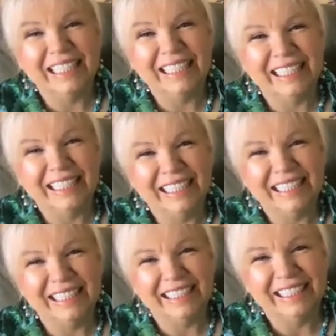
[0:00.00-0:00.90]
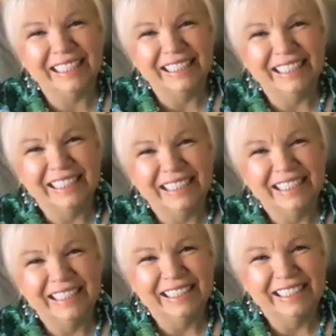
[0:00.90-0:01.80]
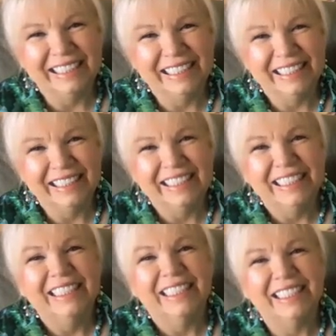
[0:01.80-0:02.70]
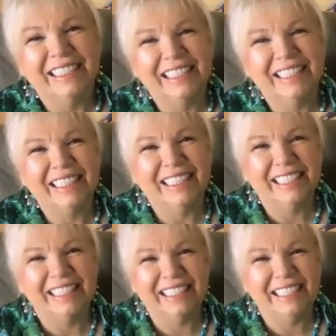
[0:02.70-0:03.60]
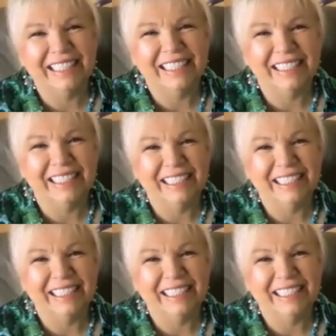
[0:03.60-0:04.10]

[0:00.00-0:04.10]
(silent)